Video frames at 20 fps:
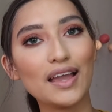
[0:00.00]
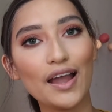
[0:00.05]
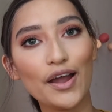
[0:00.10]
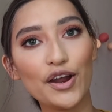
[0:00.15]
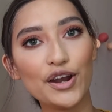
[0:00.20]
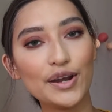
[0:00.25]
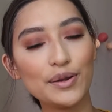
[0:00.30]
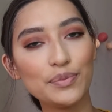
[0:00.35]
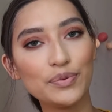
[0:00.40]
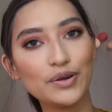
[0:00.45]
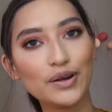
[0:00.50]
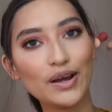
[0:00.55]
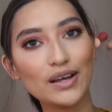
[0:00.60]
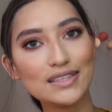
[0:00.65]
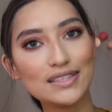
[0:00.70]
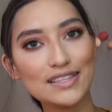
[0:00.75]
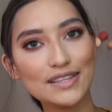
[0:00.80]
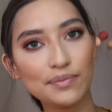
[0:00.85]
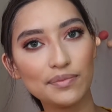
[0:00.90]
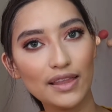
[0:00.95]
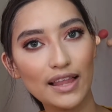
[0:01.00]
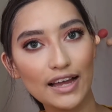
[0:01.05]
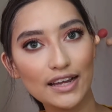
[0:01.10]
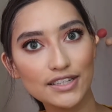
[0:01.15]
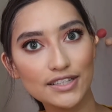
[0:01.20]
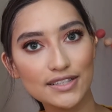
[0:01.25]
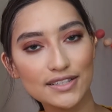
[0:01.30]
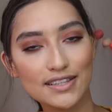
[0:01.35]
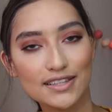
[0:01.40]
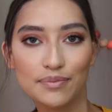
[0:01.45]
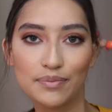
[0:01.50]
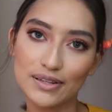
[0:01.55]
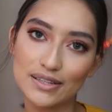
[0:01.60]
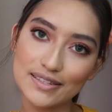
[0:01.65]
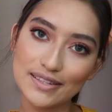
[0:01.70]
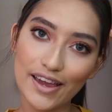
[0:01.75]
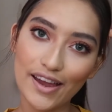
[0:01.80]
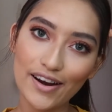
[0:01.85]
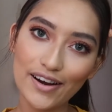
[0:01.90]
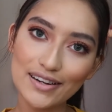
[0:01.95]
already put on some lashes and
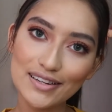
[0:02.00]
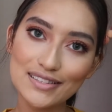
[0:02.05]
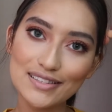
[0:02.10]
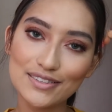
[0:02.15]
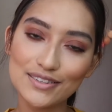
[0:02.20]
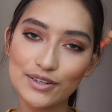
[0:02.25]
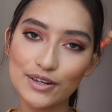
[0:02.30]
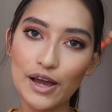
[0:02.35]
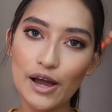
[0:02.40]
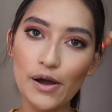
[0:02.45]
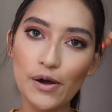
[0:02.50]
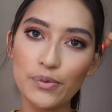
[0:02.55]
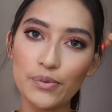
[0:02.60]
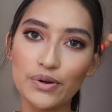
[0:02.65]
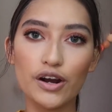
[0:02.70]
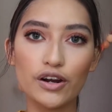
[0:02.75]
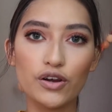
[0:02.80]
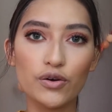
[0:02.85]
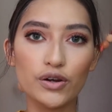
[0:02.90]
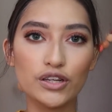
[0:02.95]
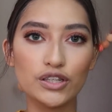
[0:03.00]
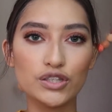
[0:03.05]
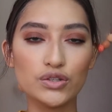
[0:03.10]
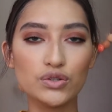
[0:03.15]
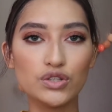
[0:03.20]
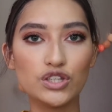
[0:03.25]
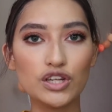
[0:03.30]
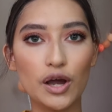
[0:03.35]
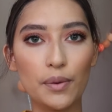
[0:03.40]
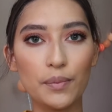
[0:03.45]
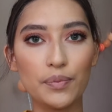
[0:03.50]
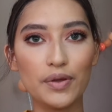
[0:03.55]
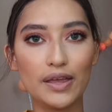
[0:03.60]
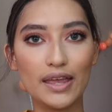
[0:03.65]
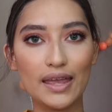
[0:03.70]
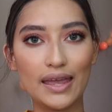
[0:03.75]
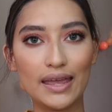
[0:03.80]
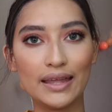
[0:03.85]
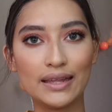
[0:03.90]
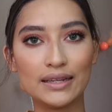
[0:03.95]
mascara, so now we're going to jump
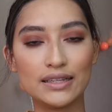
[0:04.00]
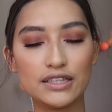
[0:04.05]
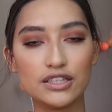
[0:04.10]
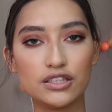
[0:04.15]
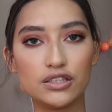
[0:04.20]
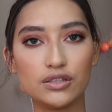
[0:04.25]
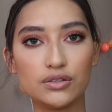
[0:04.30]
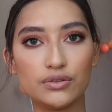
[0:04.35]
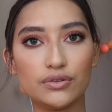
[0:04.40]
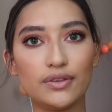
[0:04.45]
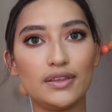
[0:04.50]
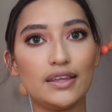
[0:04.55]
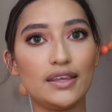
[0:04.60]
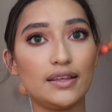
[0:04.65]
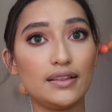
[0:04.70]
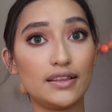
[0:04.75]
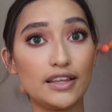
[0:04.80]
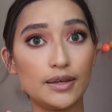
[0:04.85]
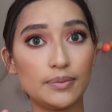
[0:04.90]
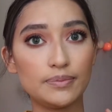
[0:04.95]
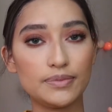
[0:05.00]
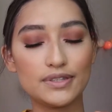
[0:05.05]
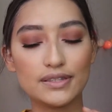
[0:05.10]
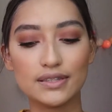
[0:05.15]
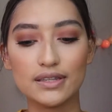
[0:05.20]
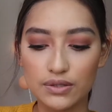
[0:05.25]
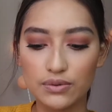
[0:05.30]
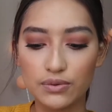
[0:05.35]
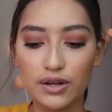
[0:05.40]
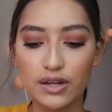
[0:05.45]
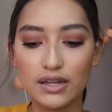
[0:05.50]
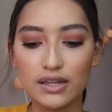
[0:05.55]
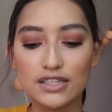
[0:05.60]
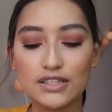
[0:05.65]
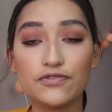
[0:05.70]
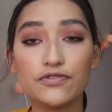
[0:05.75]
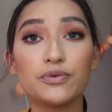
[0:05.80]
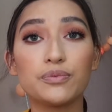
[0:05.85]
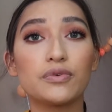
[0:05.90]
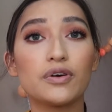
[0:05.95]
into the lips. This one
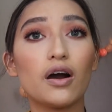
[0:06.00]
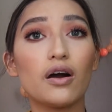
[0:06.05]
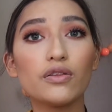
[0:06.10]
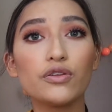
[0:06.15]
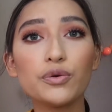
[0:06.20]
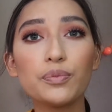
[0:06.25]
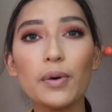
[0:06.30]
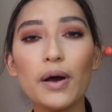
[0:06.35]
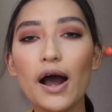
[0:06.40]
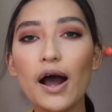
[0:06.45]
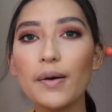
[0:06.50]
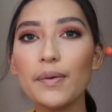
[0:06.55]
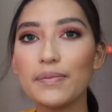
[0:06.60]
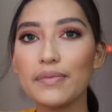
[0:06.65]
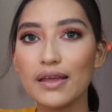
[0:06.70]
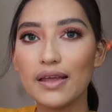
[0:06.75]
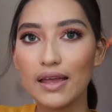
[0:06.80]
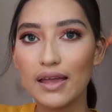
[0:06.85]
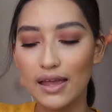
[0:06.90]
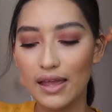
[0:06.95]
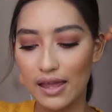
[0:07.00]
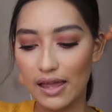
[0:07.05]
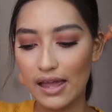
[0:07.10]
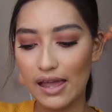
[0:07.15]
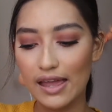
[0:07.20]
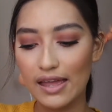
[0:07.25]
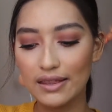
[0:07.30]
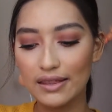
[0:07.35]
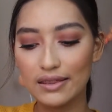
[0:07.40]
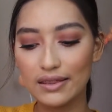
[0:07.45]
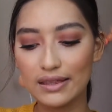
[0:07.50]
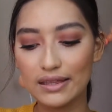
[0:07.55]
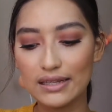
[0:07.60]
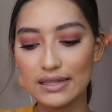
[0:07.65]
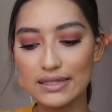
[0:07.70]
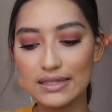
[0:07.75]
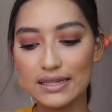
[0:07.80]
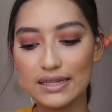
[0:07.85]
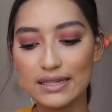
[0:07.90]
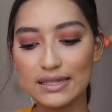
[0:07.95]
is from ColourPop and
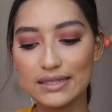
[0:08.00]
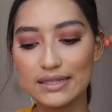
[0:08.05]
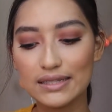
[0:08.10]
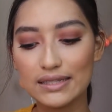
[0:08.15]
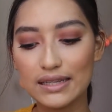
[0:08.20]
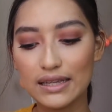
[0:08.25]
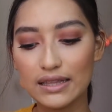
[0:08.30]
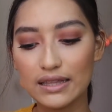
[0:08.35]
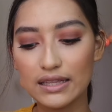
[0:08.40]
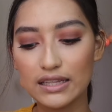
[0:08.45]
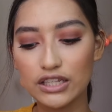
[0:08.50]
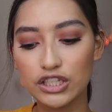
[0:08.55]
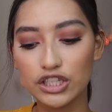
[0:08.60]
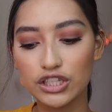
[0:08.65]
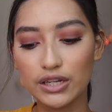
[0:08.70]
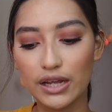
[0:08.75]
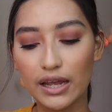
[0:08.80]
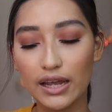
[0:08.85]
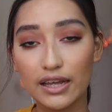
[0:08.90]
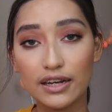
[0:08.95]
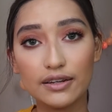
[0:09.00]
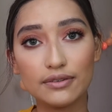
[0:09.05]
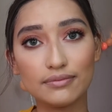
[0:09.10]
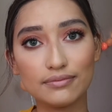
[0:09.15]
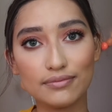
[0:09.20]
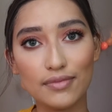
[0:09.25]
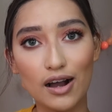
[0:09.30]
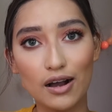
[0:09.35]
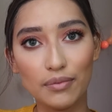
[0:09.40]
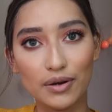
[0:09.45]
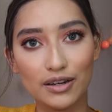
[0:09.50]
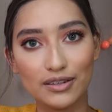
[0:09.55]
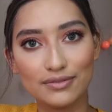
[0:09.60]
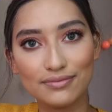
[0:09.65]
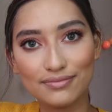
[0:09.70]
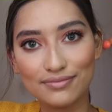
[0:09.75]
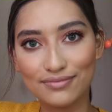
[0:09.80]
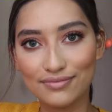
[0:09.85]
this is in the shade Mama.